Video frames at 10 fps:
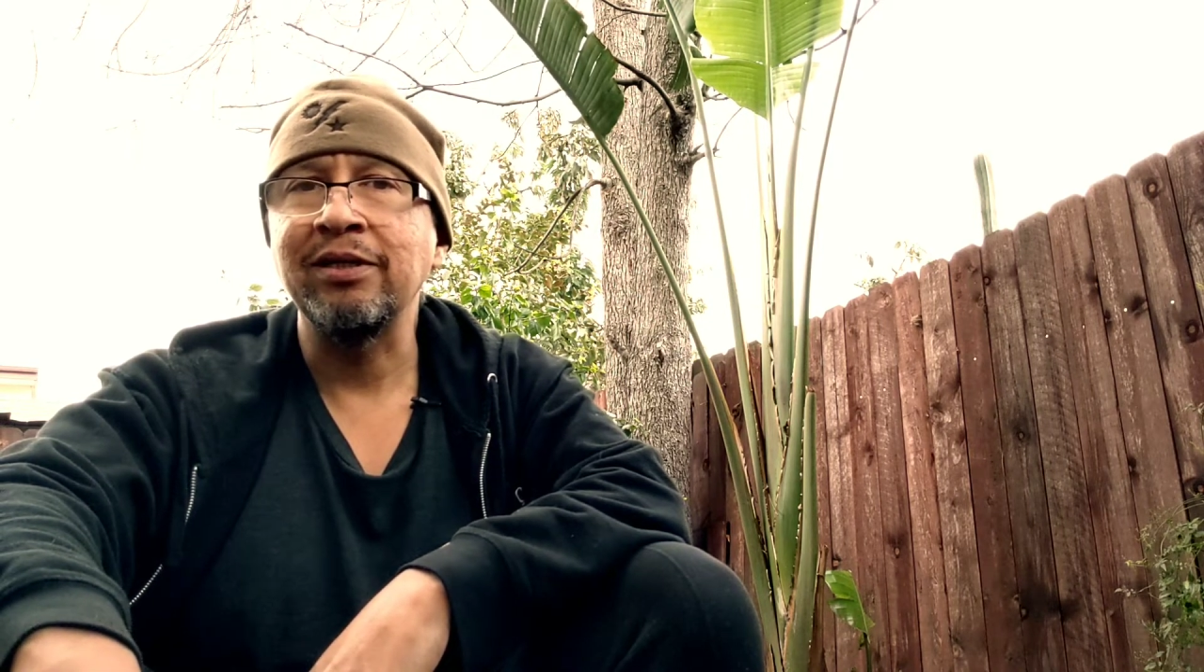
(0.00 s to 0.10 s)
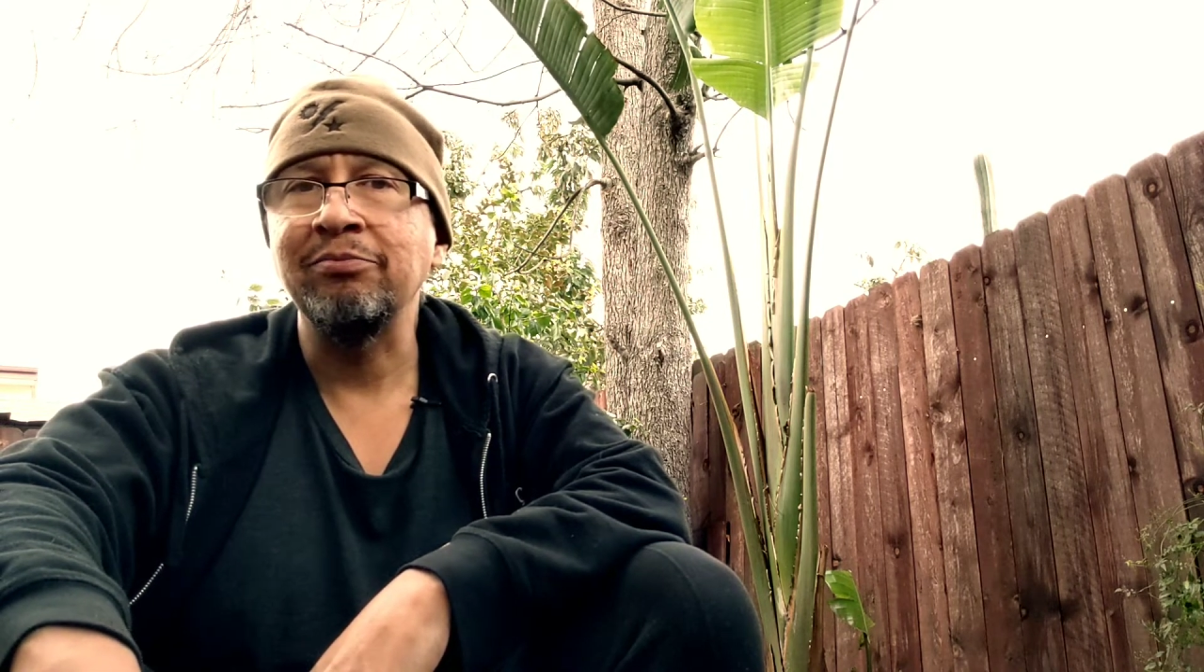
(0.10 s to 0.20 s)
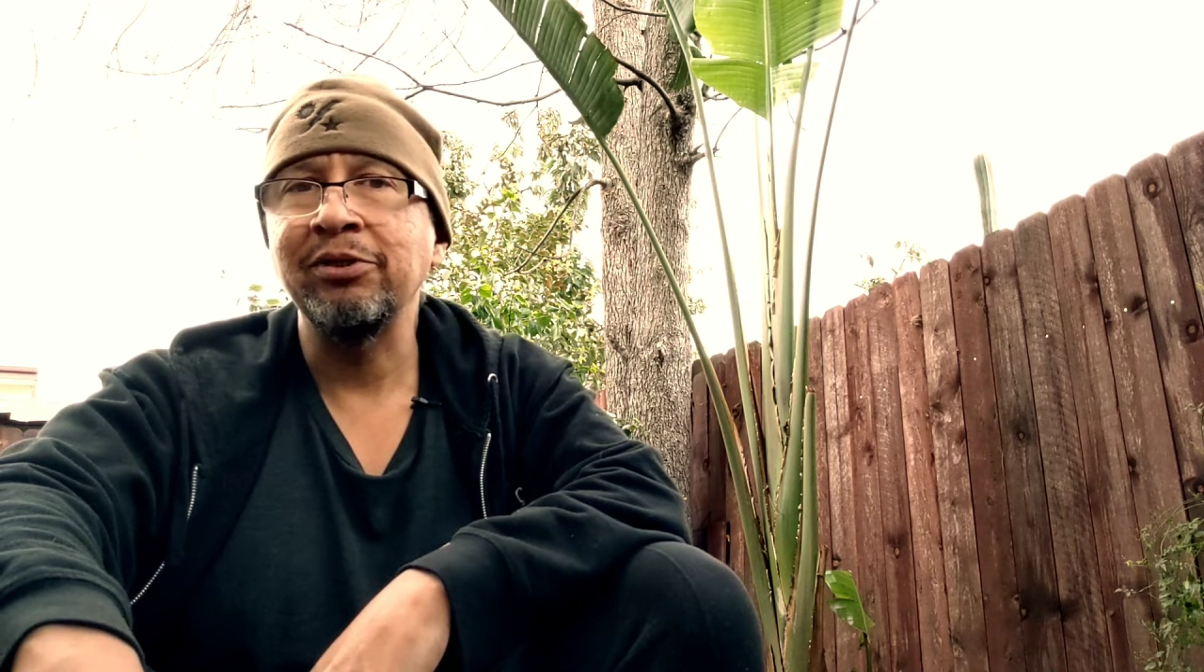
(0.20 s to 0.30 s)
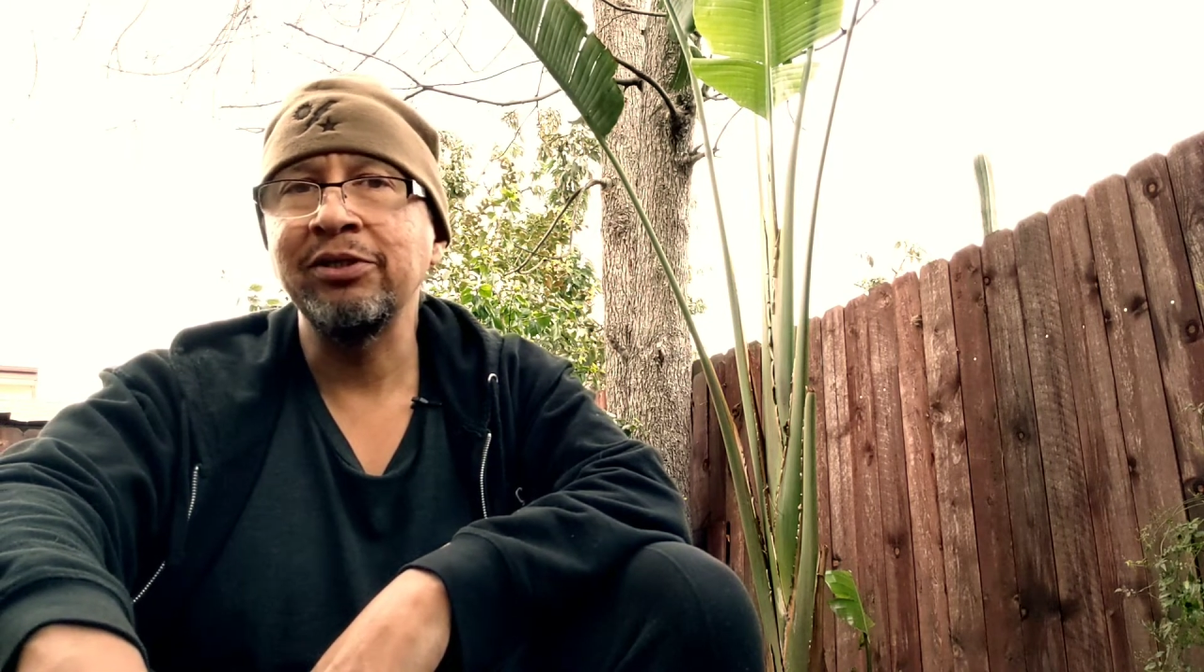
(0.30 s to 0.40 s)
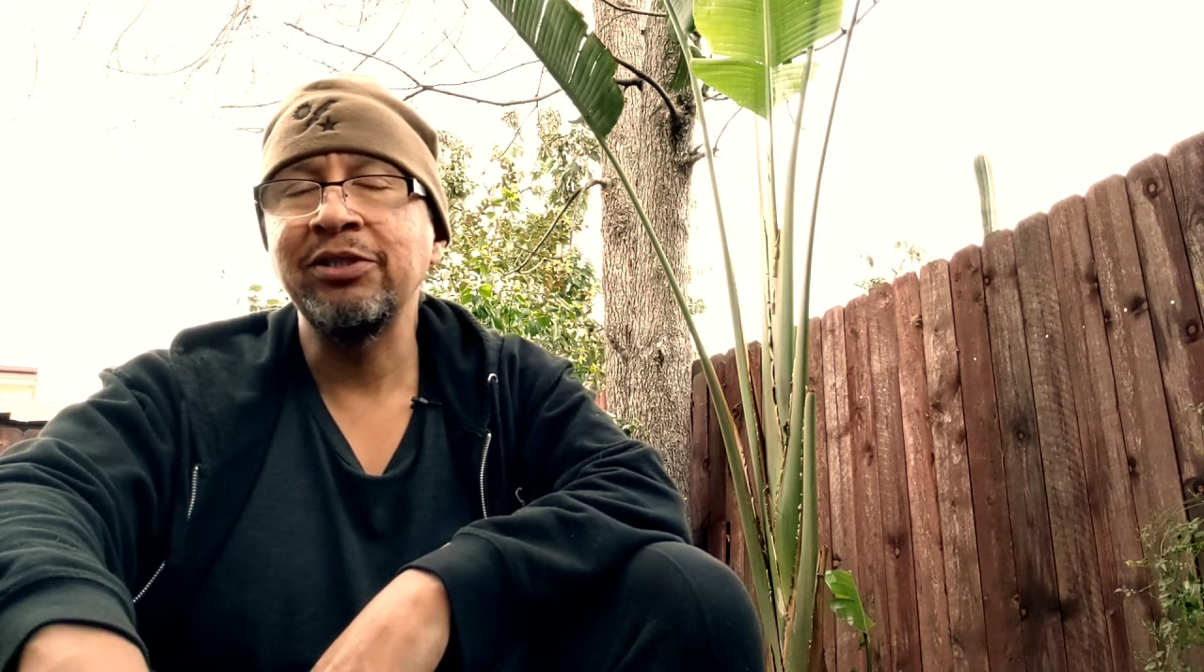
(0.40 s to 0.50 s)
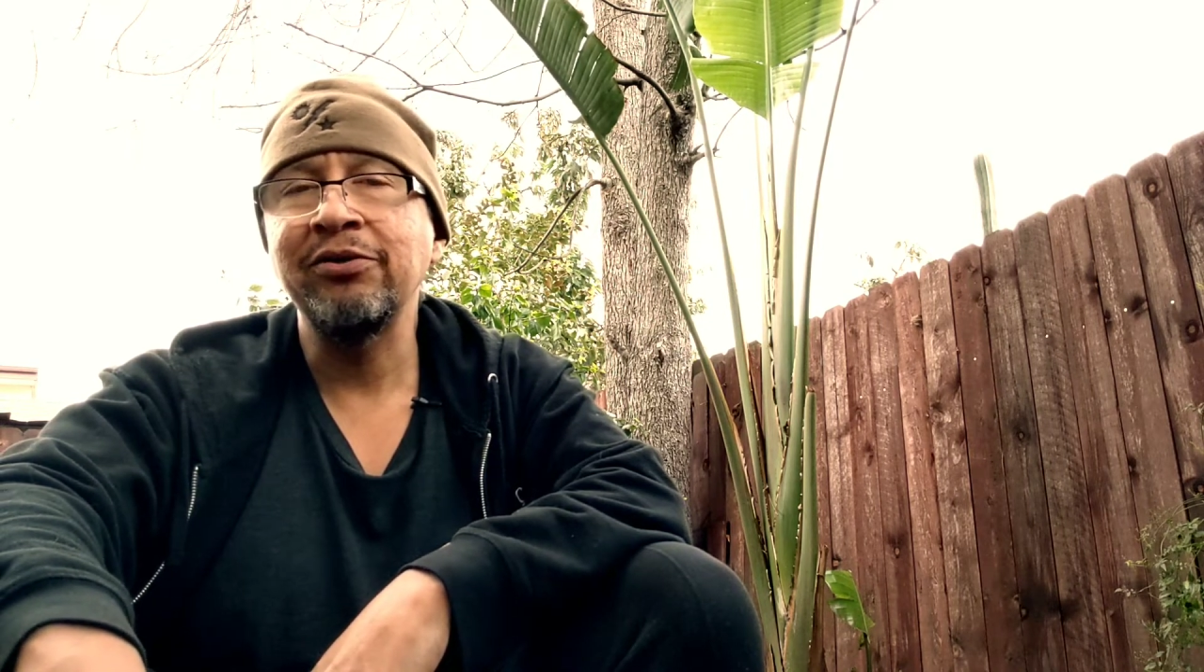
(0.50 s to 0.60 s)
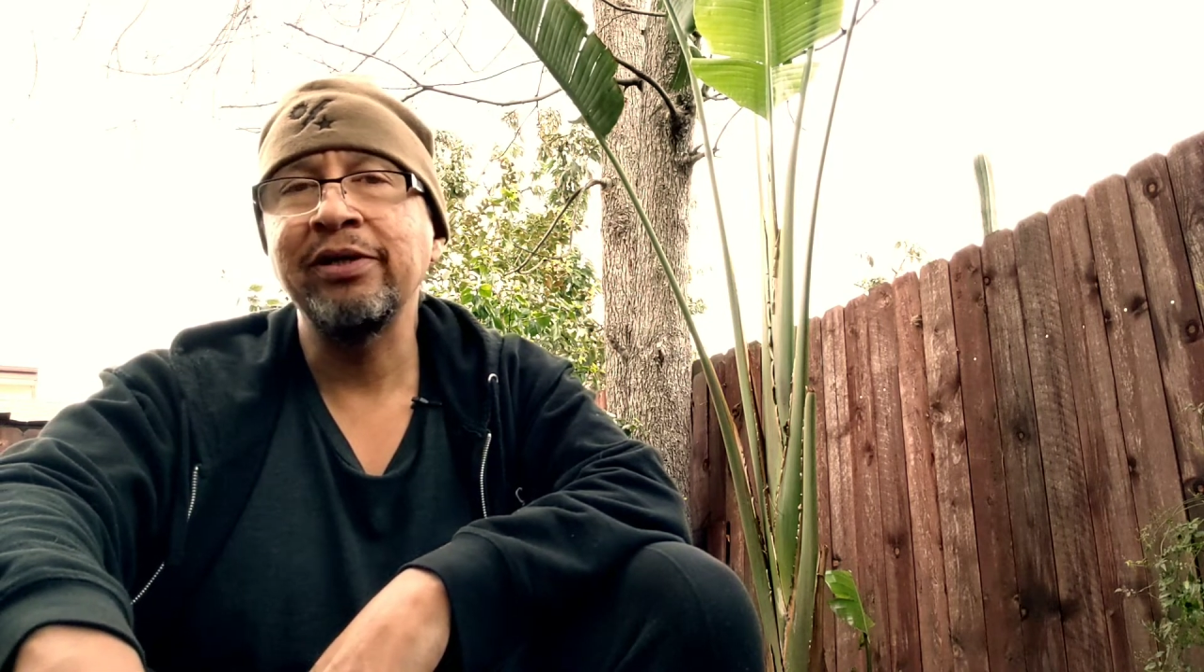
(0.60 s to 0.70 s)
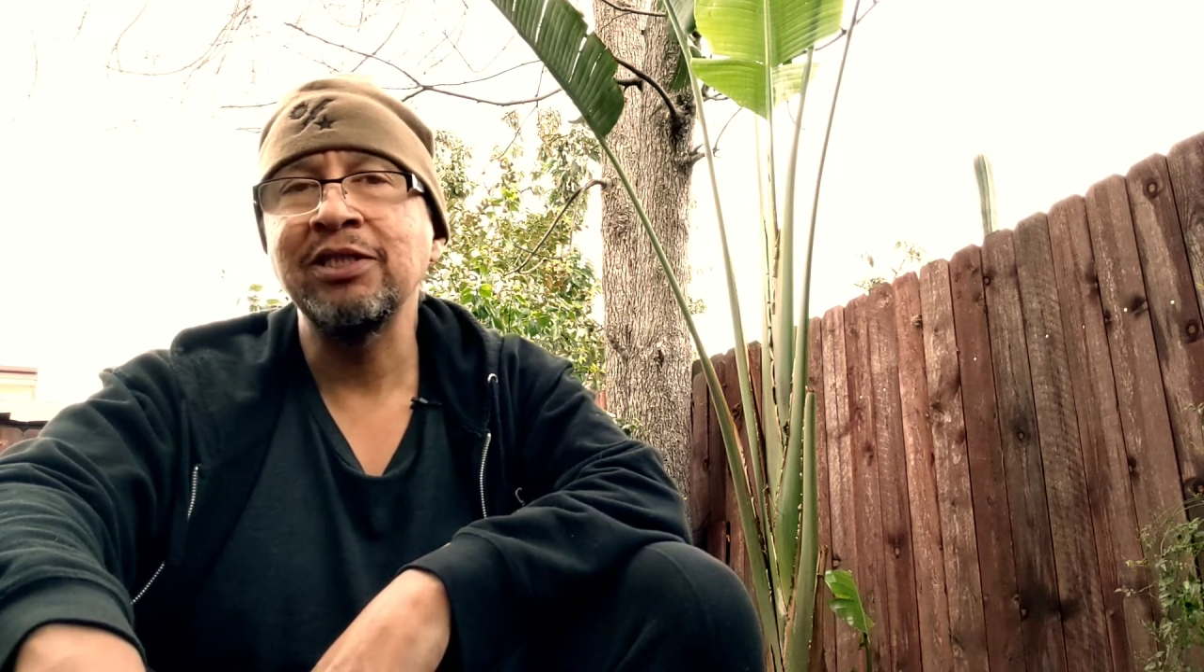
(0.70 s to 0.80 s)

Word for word: military